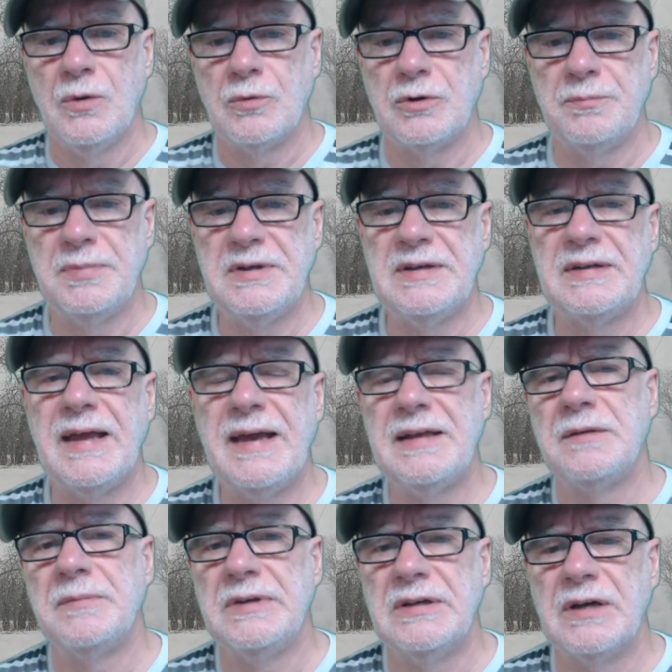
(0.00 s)
would be an
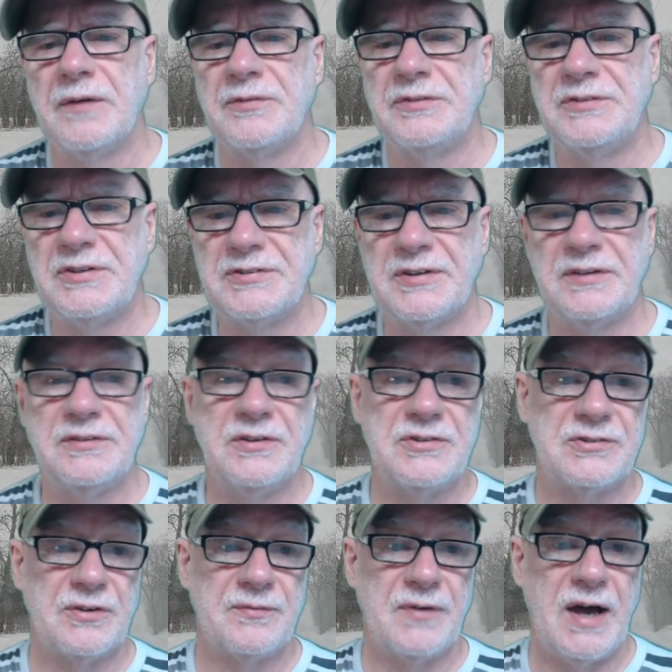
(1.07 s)
enemy of the
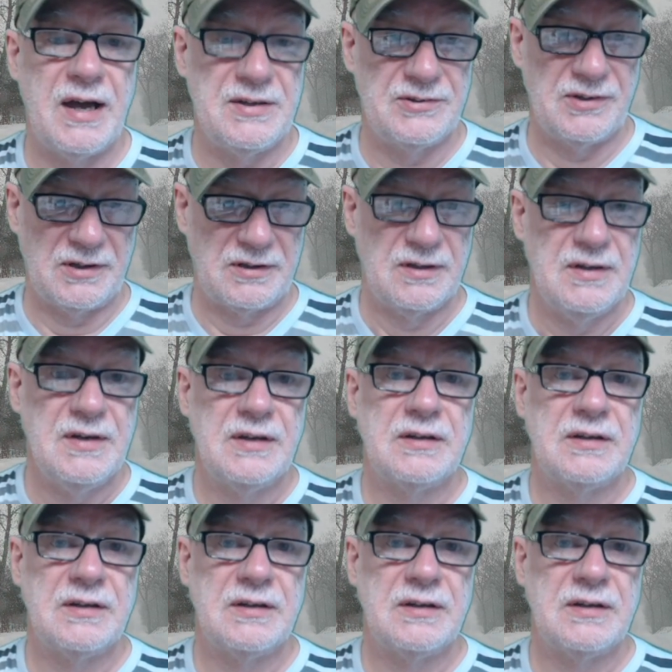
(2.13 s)
descendants of Isaac.